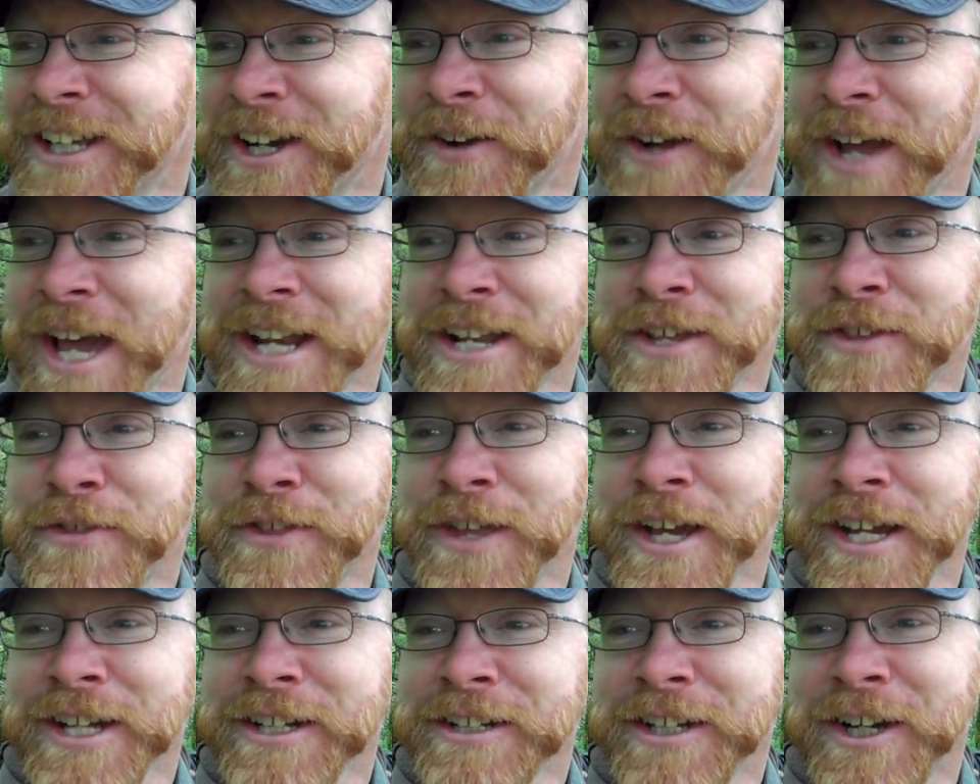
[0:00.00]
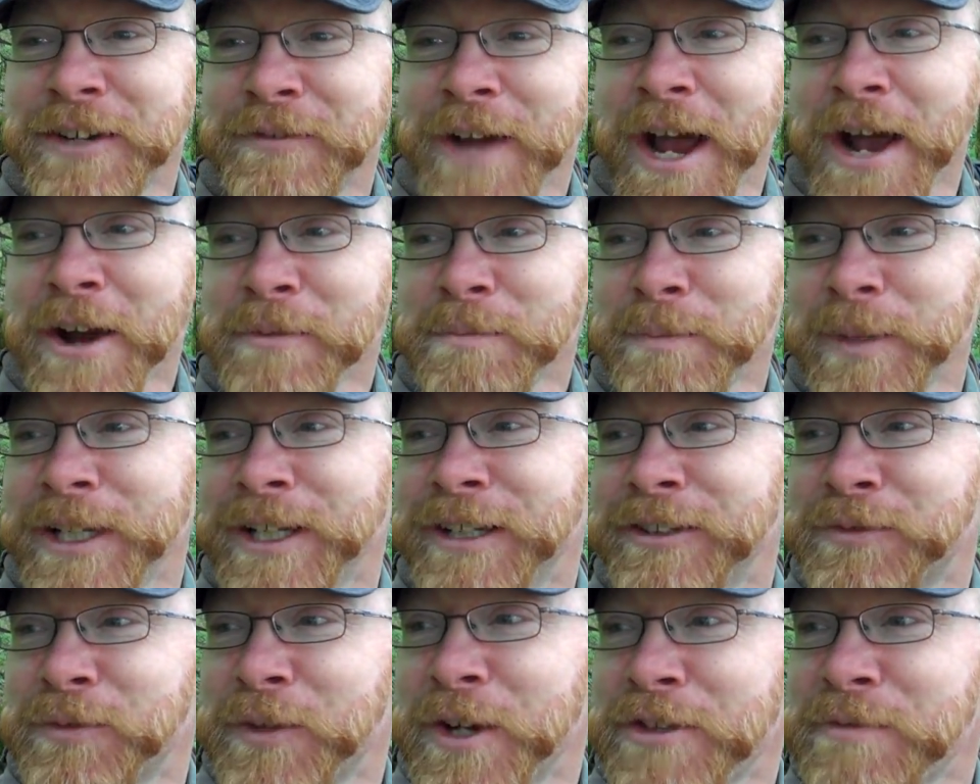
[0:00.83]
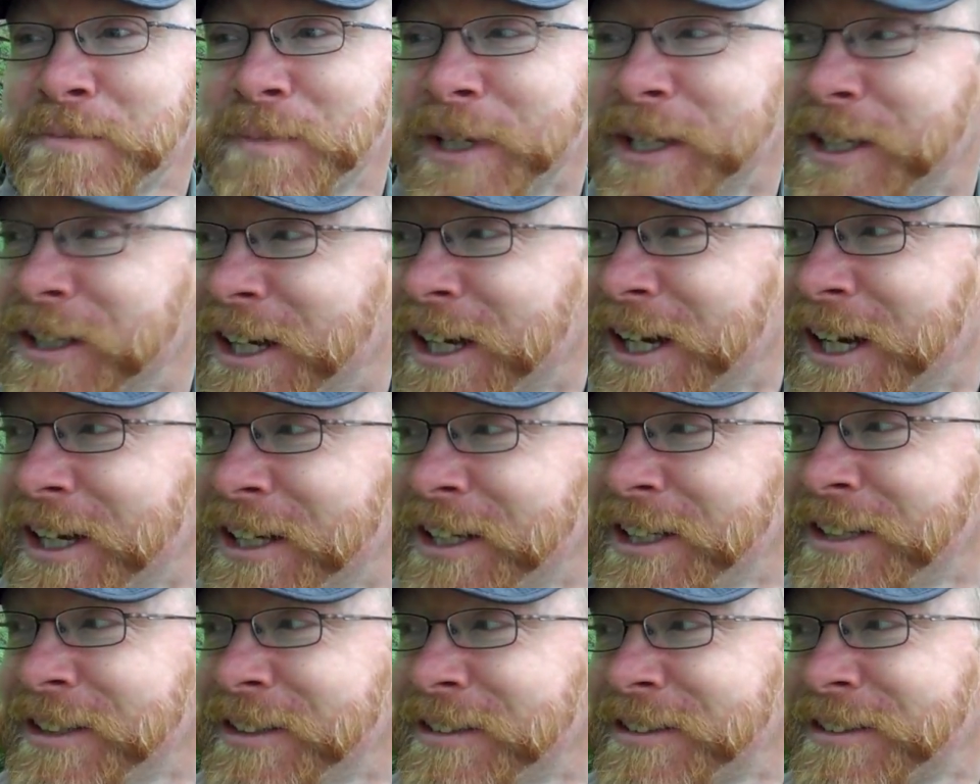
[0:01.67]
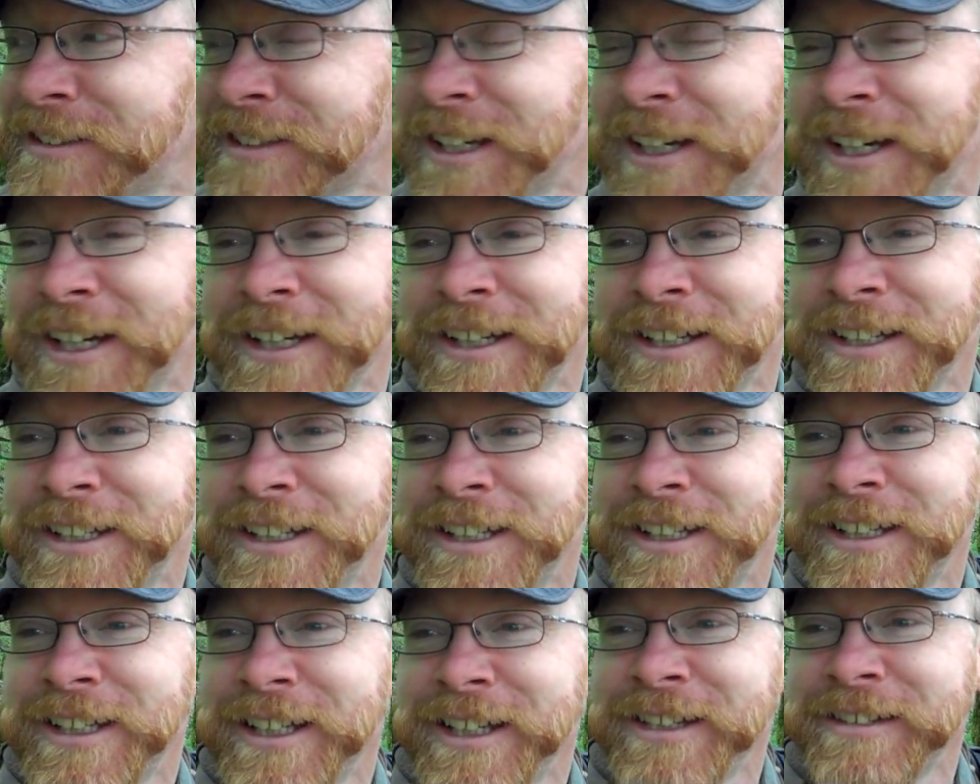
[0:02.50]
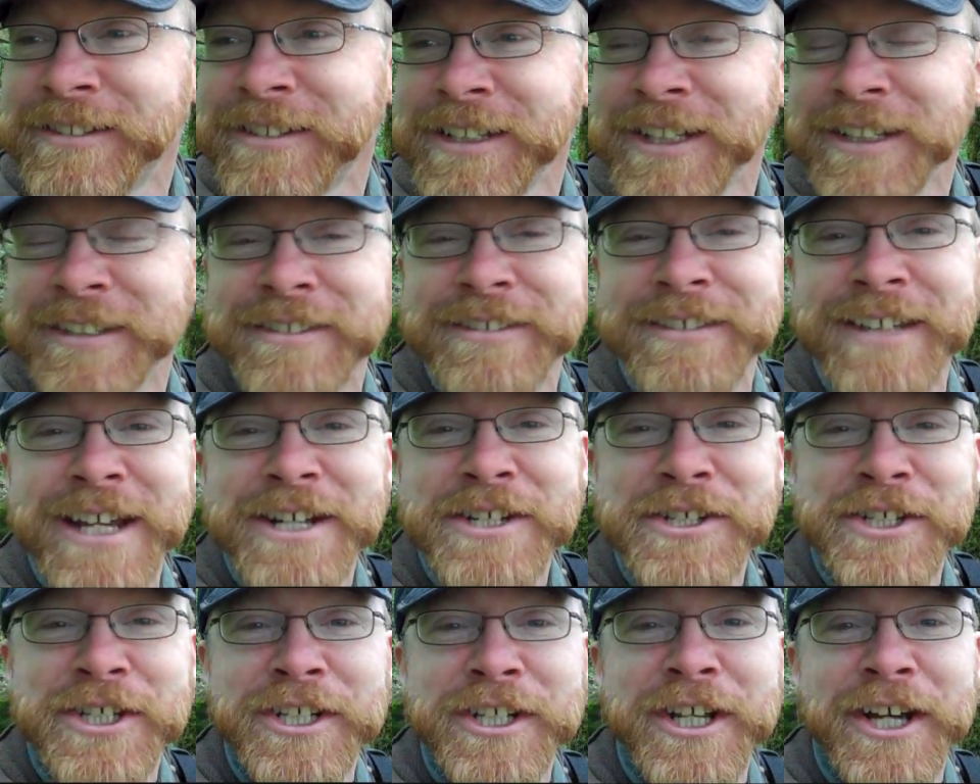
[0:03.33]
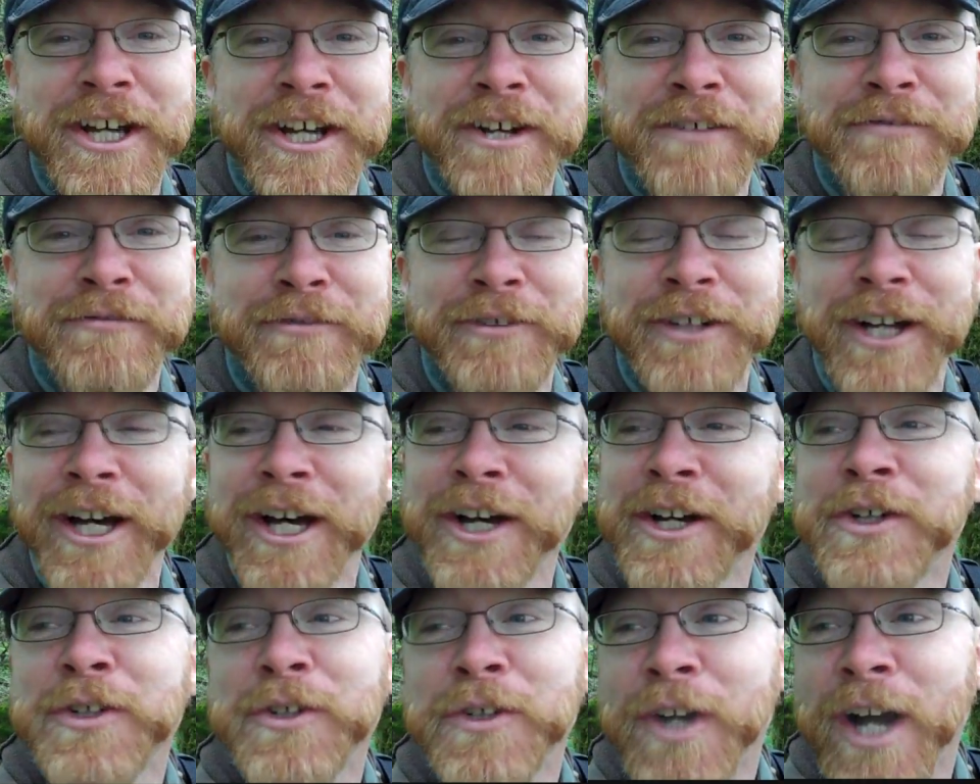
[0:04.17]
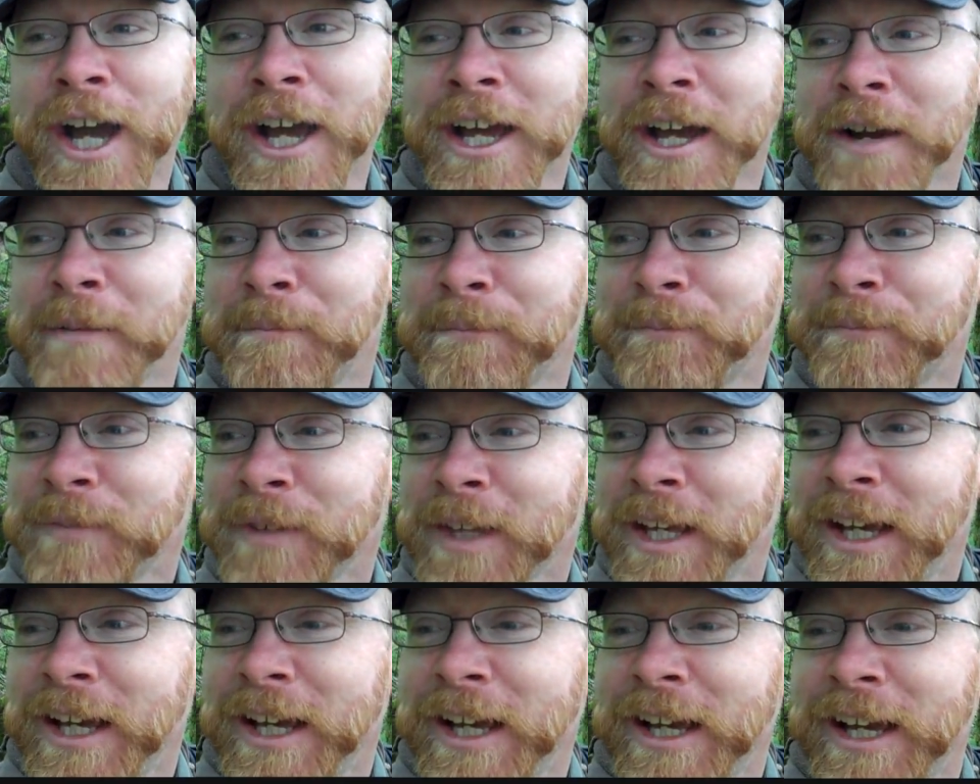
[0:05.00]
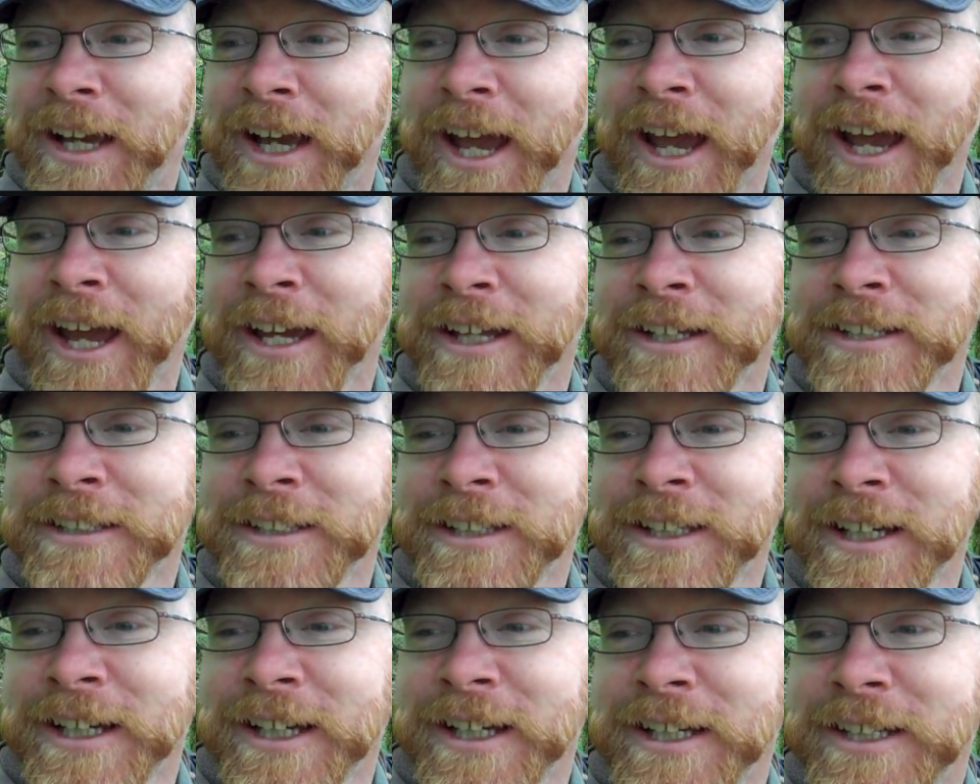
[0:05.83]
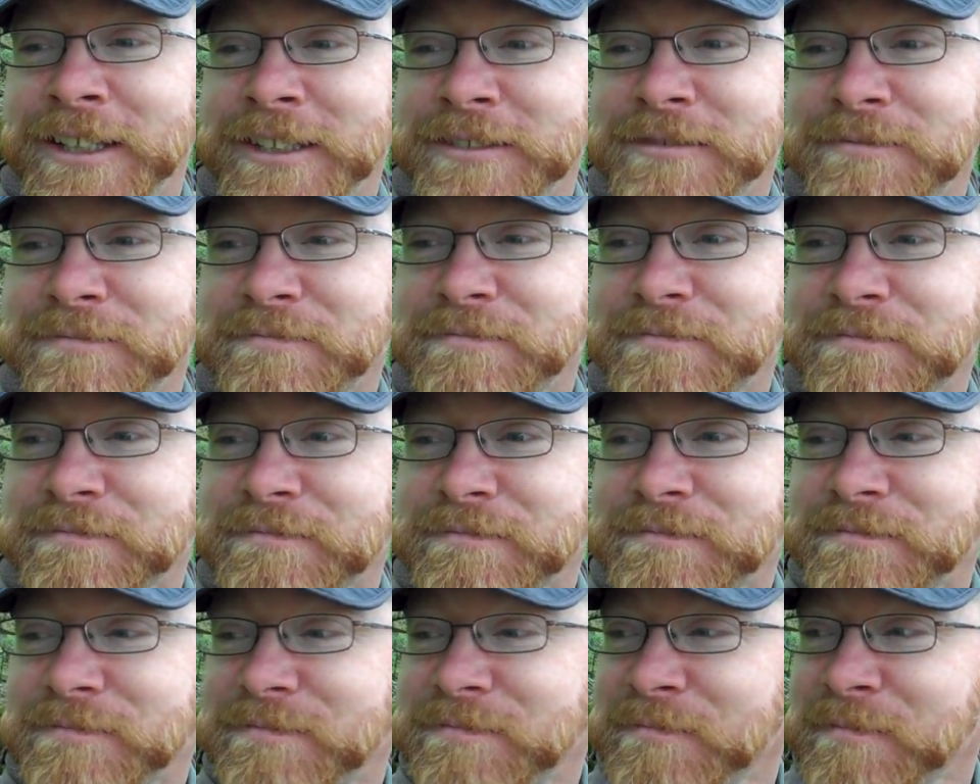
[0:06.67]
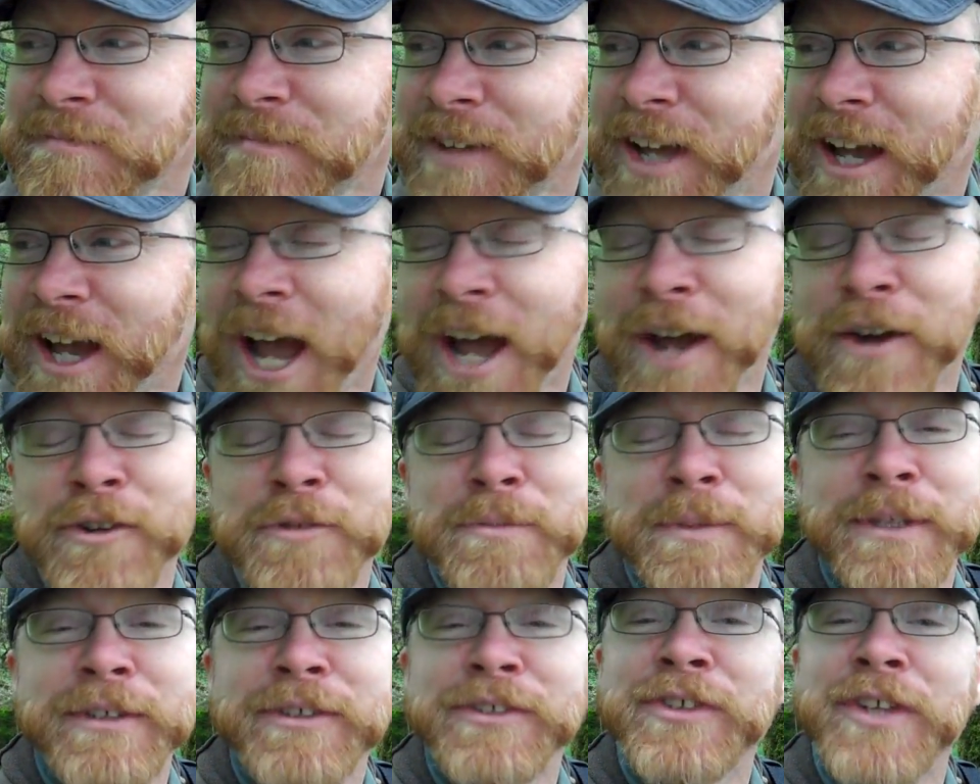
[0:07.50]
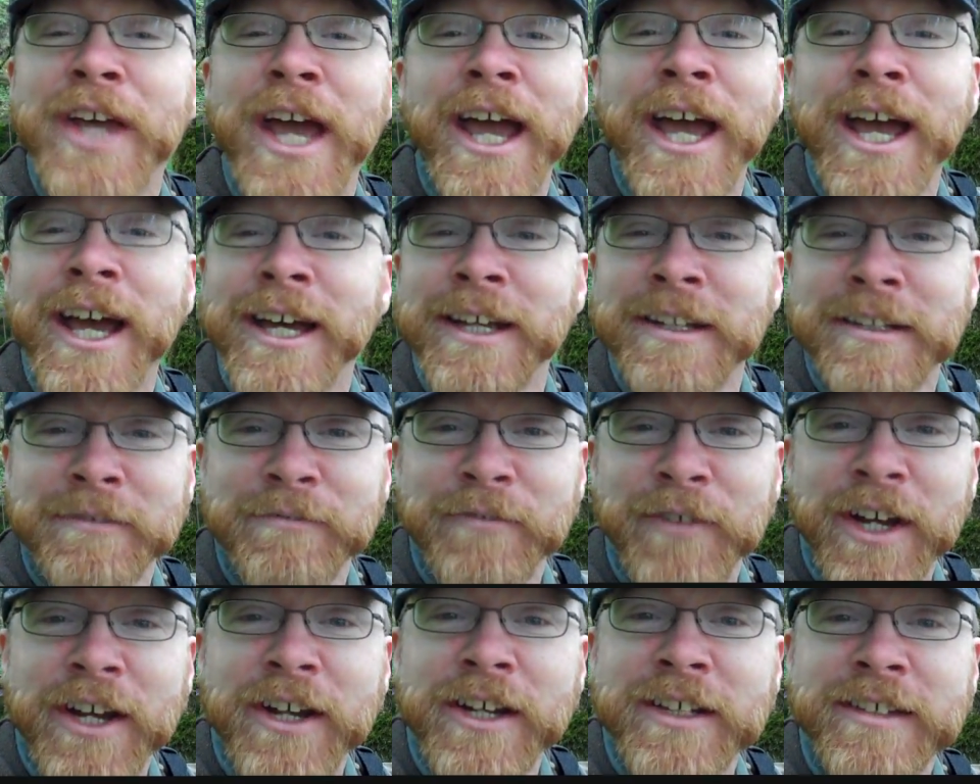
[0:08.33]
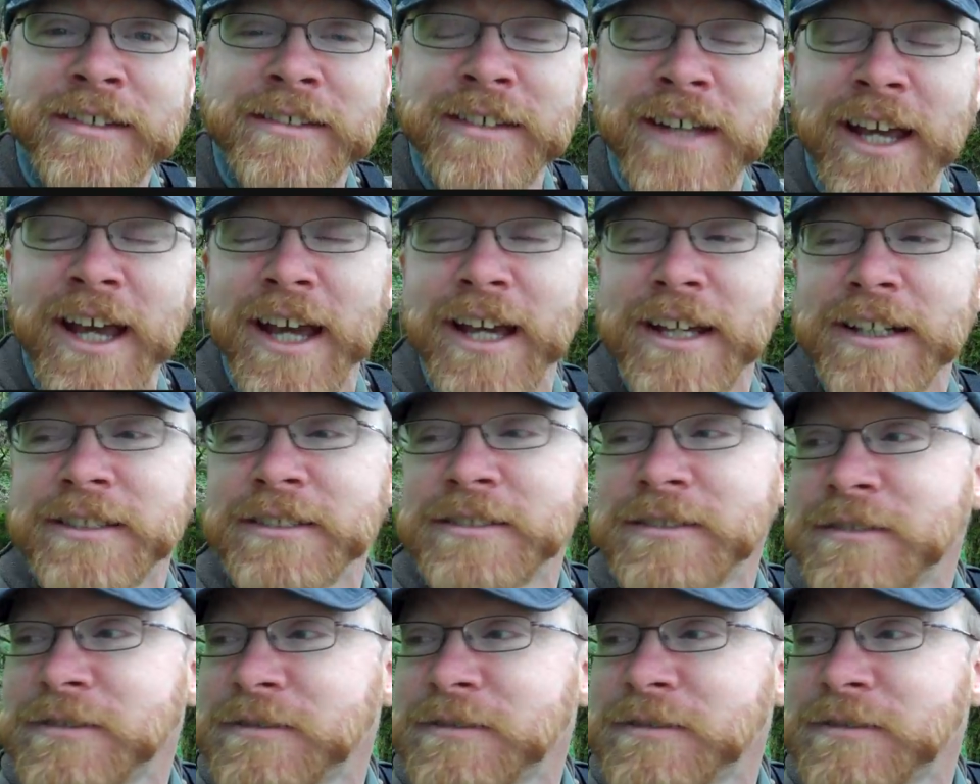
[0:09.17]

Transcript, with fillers: you know, anything around me is with me. Uh, he's uh, he's an extension of uh, who I am, and uh, I would be sad, very sad,